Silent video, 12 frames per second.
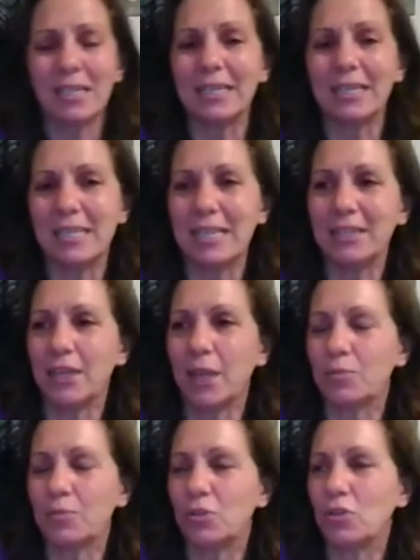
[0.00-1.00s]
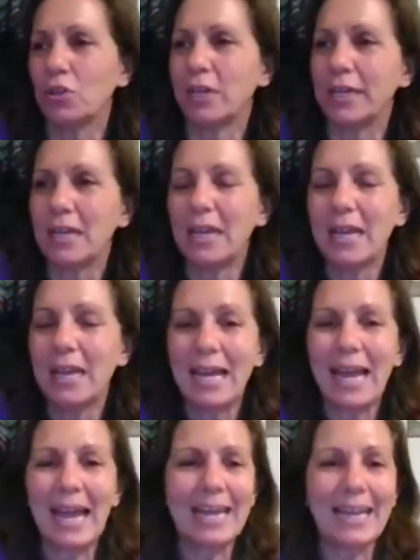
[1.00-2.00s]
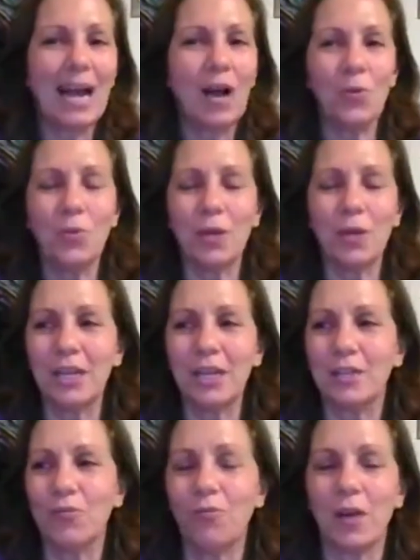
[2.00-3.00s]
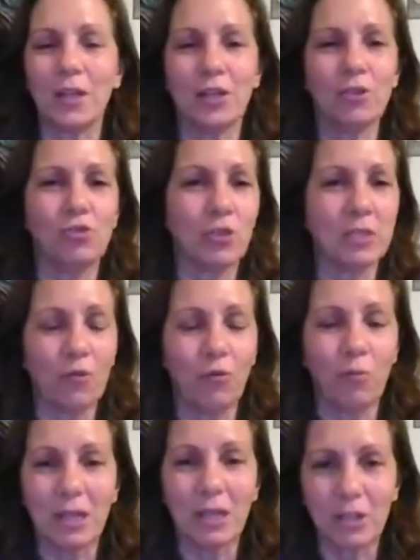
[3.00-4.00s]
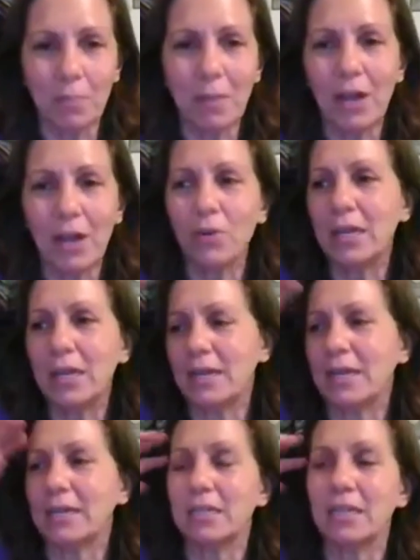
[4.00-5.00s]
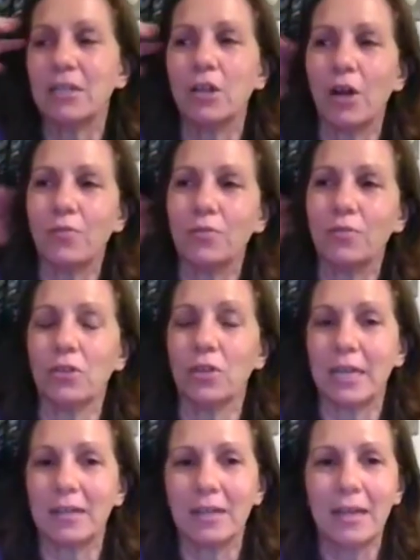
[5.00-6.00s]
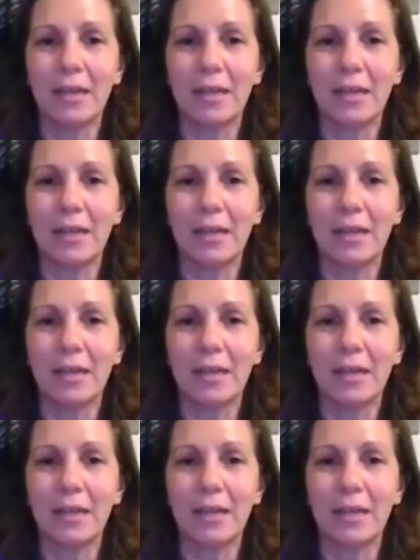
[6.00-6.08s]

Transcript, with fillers: I send it up to like hang out with Father Joseph, Mother Mary. I send it off to like,